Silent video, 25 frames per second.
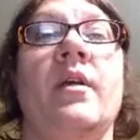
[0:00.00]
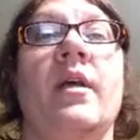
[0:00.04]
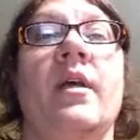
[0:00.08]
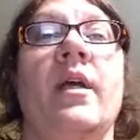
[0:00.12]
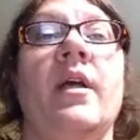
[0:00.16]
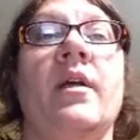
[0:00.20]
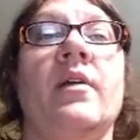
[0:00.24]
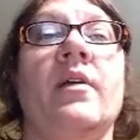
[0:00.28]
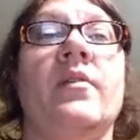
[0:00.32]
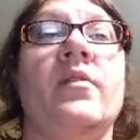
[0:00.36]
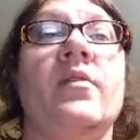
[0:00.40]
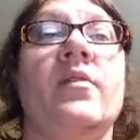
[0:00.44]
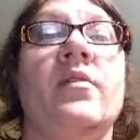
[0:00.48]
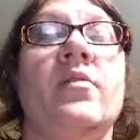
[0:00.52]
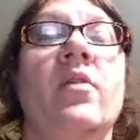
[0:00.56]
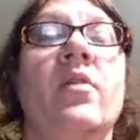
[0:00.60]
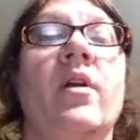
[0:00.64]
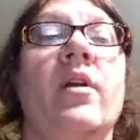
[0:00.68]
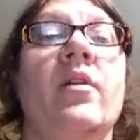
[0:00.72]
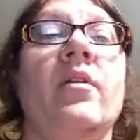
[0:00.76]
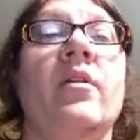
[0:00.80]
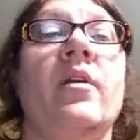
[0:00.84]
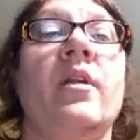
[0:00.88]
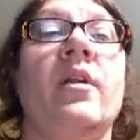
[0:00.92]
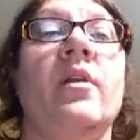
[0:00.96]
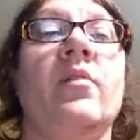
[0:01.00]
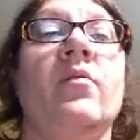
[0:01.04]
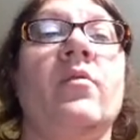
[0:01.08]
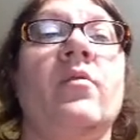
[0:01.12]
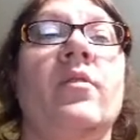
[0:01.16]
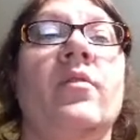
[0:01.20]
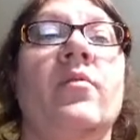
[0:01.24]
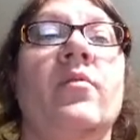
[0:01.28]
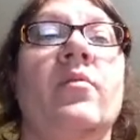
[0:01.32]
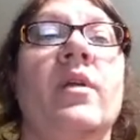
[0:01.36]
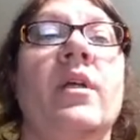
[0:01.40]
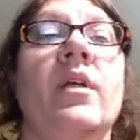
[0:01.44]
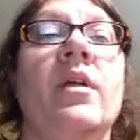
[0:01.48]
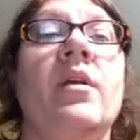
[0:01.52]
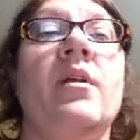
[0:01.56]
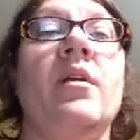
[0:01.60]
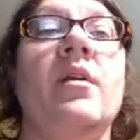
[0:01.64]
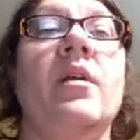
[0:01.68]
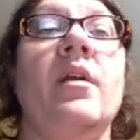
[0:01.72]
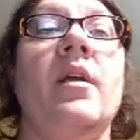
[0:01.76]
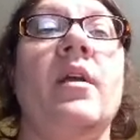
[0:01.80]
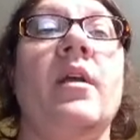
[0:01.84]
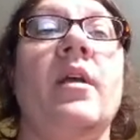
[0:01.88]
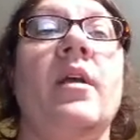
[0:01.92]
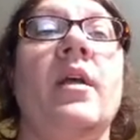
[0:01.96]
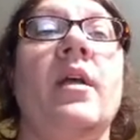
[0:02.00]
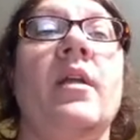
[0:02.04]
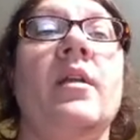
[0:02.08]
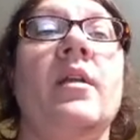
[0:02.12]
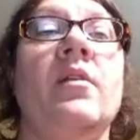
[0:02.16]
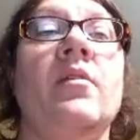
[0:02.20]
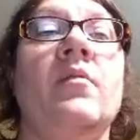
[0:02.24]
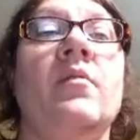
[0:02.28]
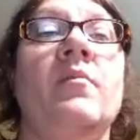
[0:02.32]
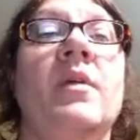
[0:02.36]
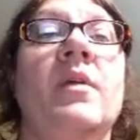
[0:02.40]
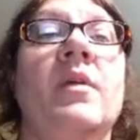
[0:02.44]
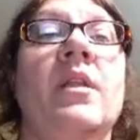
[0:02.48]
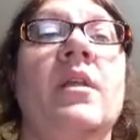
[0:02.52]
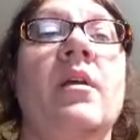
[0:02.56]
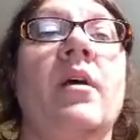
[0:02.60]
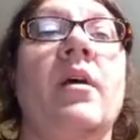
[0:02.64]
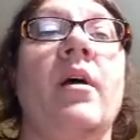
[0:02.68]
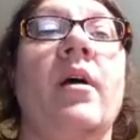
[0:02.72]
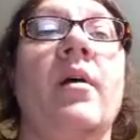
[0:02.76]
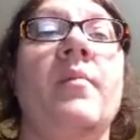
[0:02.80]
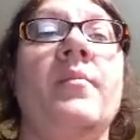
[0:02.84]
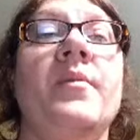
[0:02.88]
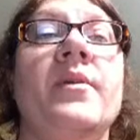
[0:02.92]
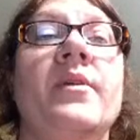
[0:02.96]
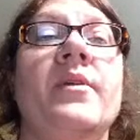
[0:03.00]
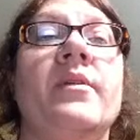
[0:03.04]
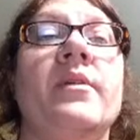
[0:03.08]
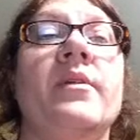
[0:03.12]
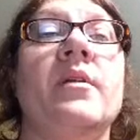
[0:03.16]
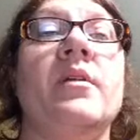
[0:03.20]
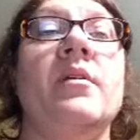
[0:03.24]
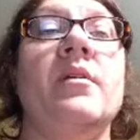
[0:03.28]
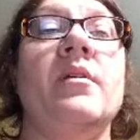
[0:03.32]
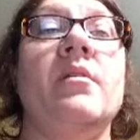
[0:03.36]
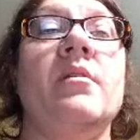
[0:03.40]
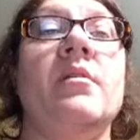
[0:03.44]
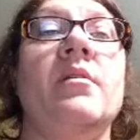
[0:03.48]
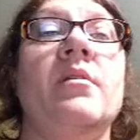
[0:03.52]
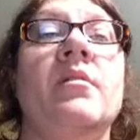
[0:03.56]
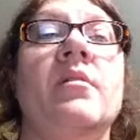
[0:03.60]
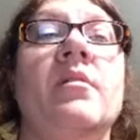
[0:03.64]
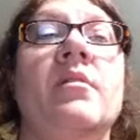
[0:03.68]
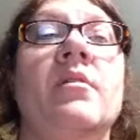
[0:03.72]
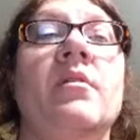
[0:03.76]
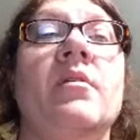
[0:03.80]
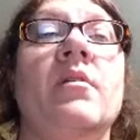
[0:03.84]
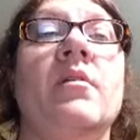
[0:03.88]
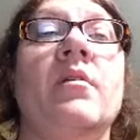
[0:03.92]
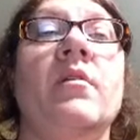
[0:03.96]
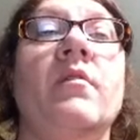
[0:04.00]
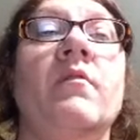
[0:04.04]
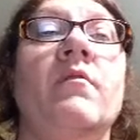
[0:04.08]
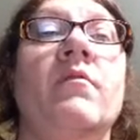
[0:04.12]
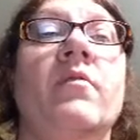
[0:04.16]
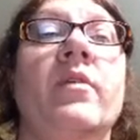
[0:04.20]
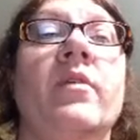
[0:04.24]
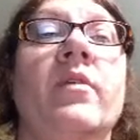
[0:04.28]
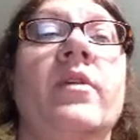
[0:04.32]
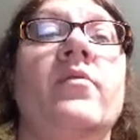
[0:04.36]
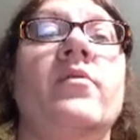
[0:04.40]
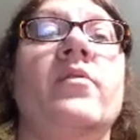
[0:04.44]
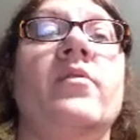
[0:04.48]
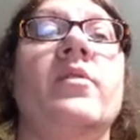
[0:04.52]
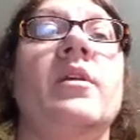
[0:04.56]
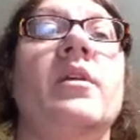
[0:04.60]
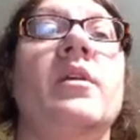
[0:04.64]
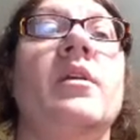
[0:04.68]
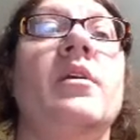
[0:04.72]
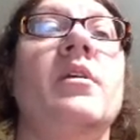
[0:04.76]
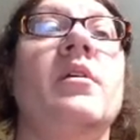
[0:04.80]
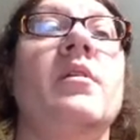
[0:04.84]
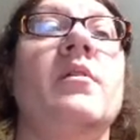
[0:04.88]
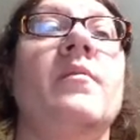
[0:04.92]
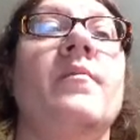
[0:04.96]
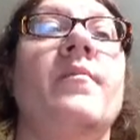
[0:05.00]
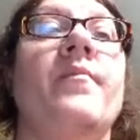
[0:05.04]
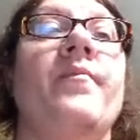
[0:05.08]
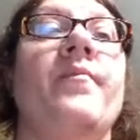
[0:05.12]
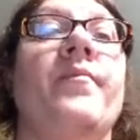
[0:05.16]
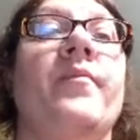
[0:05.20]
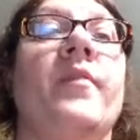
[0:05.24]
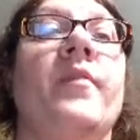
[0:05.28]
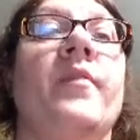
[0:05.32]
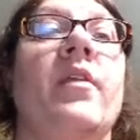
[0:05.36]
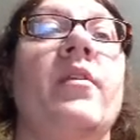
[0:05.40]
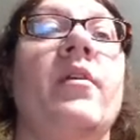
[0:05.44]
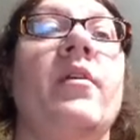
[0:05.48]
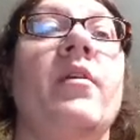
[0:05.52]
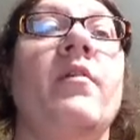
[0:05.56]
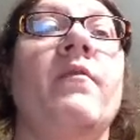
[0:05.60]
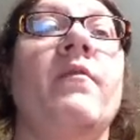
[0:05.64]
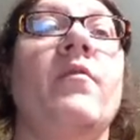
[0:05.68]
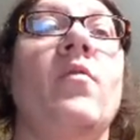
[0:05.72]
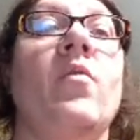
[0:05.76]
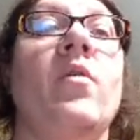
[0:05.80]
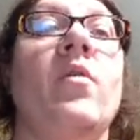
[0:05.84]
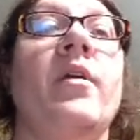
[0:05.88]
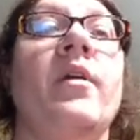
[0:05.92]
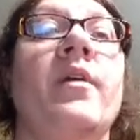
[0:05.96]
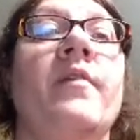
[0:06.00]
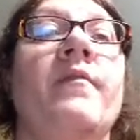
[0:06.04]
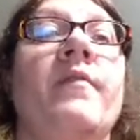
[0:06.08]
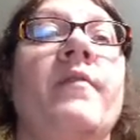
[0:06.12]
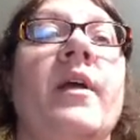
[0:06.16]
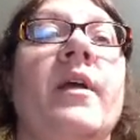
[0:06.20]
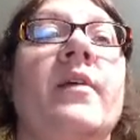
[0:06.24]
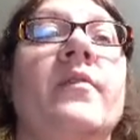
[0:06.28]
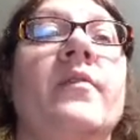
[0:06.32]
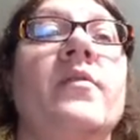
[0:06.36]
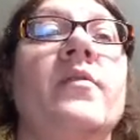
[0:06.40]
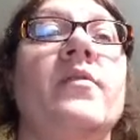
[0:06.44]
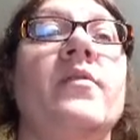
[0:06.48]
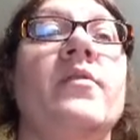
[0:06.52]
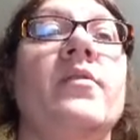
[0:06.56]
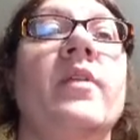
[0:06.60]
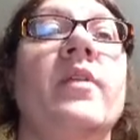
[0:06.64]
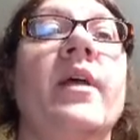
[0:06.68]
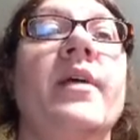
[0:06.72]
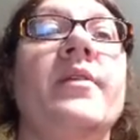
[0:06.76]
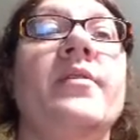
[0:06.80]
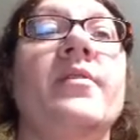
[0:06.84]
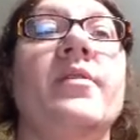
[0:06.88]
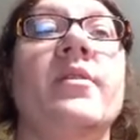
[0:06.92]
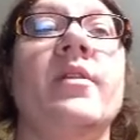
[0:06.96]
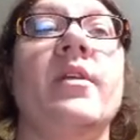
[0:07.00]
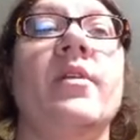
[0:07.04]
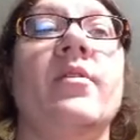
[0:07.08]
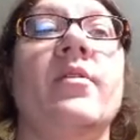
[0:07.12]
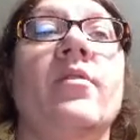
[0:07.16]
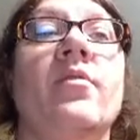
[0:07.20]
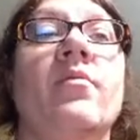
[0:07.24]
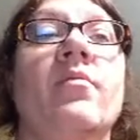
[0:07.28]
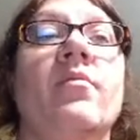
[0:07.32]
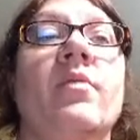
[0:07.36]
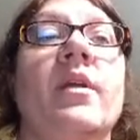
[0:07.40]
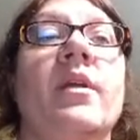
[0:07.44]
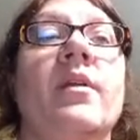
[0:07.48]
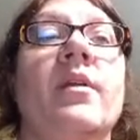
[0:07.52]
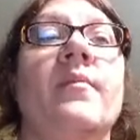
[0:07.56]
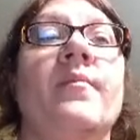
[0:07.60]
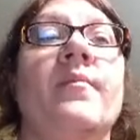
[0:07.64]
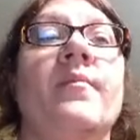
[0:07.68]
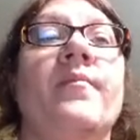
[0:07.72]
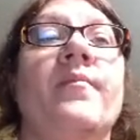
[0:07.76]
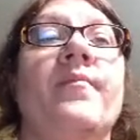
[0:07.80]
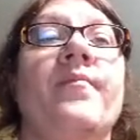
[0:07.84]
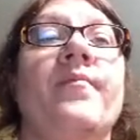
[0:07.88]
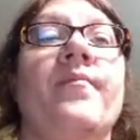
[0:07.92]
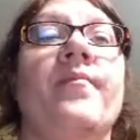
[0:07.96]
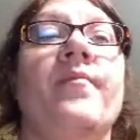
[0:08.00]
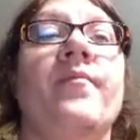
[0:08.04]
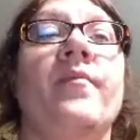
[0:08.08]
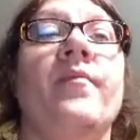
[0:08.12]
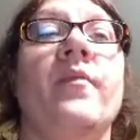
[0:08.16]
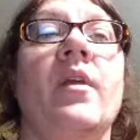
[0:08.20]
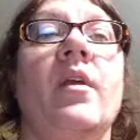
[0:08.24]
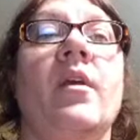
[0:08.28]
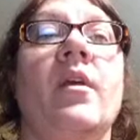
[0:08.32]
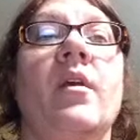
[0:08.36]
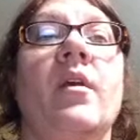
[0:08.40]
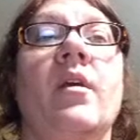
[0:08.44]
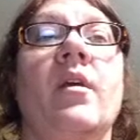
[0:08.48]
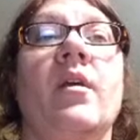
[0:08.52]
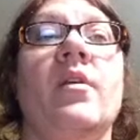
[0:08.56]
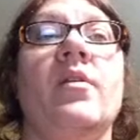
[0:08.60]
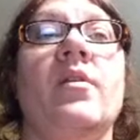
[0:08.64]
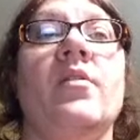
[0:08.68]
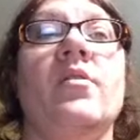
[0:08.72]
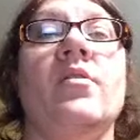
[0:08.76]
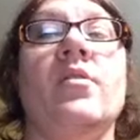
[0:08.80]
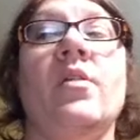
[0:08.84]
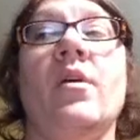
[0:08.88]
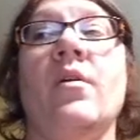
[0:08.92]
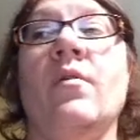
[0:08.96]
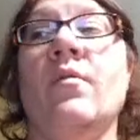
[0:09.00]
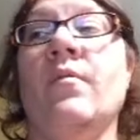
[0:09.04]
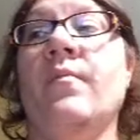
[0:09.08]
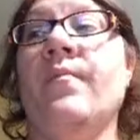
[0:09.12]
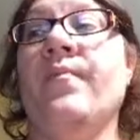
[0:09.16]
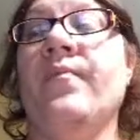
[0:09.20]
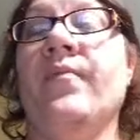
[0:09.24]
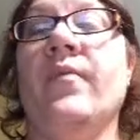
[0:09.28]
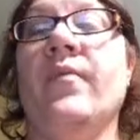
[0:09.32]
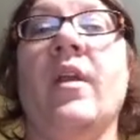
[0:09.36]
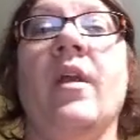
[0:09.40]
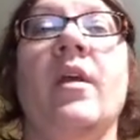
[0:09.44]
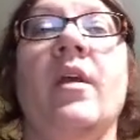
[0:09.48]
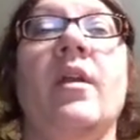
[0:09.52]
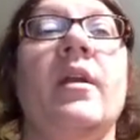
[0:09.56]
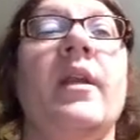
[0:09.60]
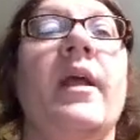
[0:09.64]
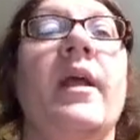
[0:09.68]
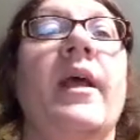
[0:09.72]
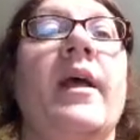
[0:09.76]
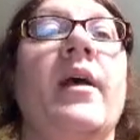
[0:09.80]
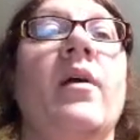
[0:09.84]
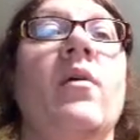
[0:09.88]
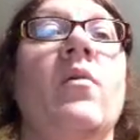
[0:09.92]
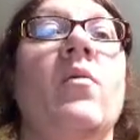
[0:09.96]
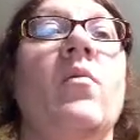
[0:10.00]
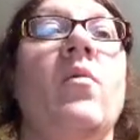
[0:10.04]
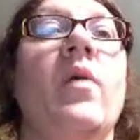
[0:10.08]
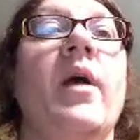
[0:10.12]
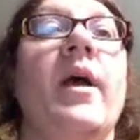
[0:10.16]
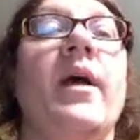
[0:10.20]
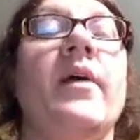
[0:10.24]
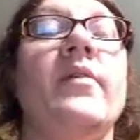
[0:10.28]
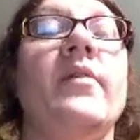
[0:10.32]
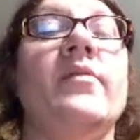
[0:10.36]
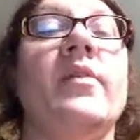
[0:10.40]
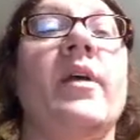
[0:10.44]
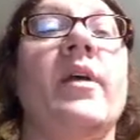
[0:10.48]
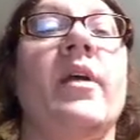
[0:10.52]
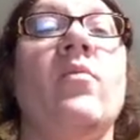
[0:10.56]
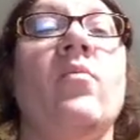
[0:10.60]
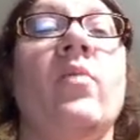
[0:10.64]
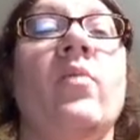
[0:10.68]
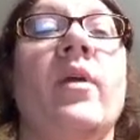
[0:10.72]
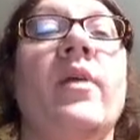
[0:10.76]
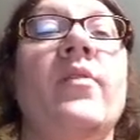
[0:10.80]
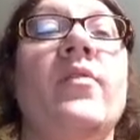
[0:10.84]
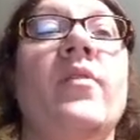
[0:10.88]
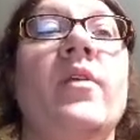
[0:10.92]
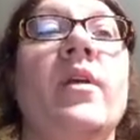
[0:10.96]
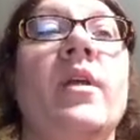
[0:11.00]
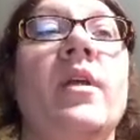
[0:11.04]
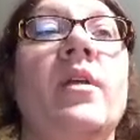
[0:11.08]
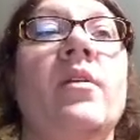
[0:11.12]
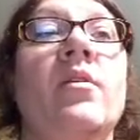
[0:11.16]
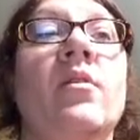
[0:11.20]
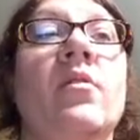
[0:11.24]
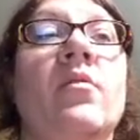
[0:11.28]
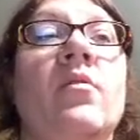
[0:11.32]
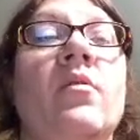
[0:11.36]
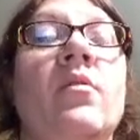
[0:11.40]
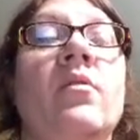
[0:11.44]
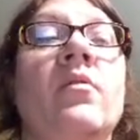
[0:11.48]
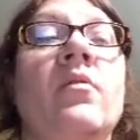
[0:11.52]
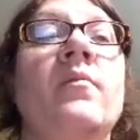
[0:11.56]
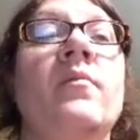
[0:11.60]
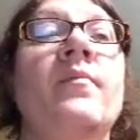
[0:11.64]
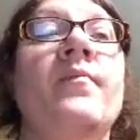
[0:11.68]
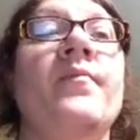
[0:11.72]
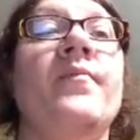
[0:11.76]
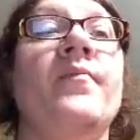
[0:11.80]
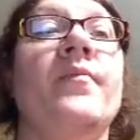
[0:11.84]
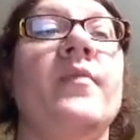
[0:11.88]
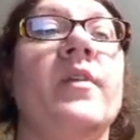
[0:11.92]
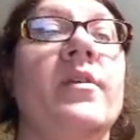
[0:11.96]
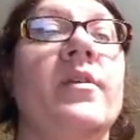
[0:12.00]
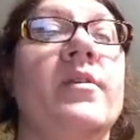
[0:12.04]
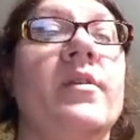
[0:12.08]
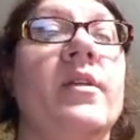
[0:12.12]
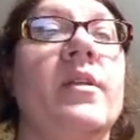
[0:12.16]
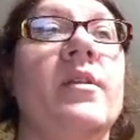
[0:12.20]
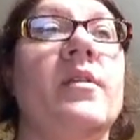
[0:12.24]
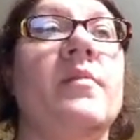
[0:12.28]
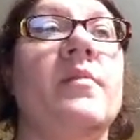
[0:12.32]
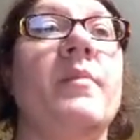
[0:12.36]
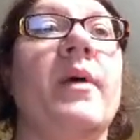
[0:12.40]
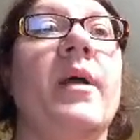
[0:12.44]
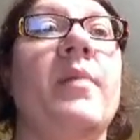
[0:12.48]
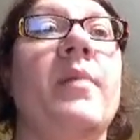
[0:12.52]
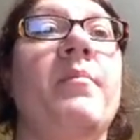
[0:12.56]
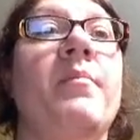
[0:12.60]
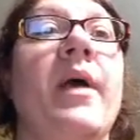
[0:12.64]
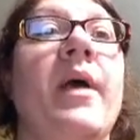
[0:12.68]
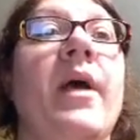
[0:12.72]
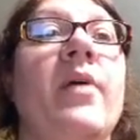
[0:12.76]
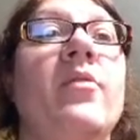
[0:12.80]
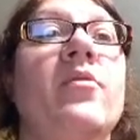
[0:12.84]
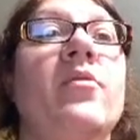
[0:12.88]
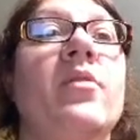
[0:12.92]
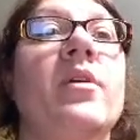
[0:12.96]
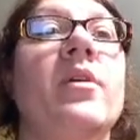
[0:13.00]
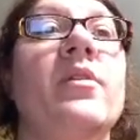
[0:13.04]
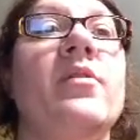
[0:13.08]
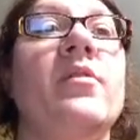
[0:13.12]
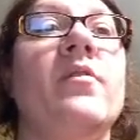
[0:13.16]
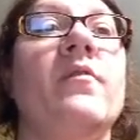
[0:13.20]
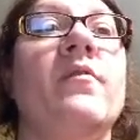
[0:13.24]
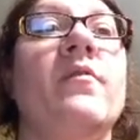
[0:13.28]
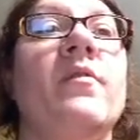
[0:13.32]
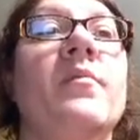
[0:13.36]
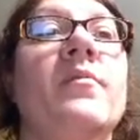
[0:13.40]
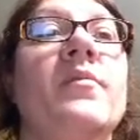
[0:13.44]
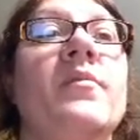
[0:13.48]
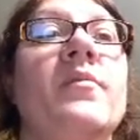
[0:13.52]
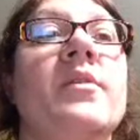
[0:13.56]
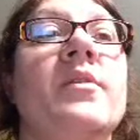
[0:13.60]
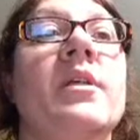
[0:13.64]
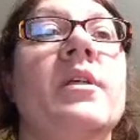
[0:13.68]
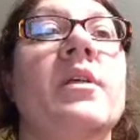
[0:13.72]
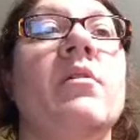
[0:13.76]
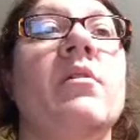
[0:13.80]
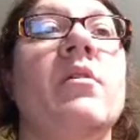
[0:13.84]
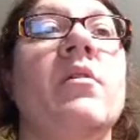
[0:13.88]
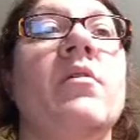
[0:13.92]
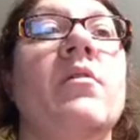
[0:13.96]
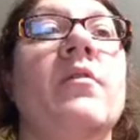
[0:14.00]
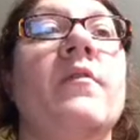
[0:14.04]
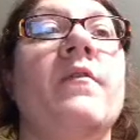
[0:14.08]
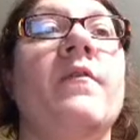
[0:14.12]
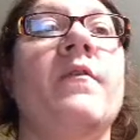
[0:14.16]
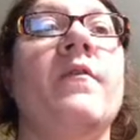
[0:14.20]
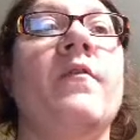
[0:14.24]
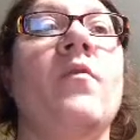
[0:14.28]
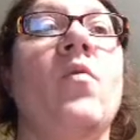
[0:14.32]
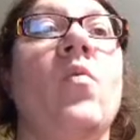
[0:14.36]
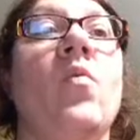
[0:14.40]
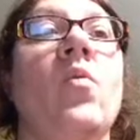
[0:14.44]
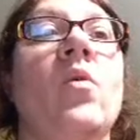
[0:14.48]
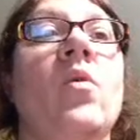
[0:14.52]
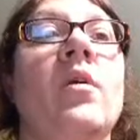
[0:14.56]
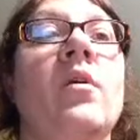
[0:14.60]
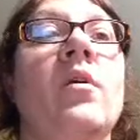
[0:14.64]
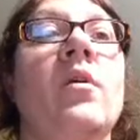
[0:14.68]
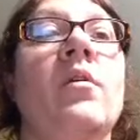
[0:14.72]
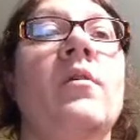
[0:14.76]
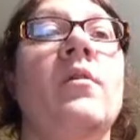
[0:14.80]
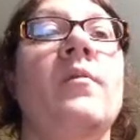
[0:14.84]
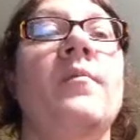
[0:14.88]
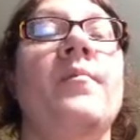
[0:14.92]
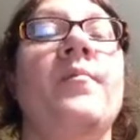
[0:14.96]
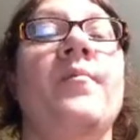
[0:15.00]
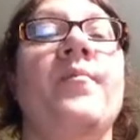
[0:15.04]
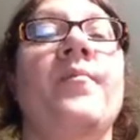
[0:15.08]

x is greater than or equal to 3, and it'll be the opposite of what you see, therefore, if x is less than 3. So now, as I write the integral, since my boundaries are from 0 to 4,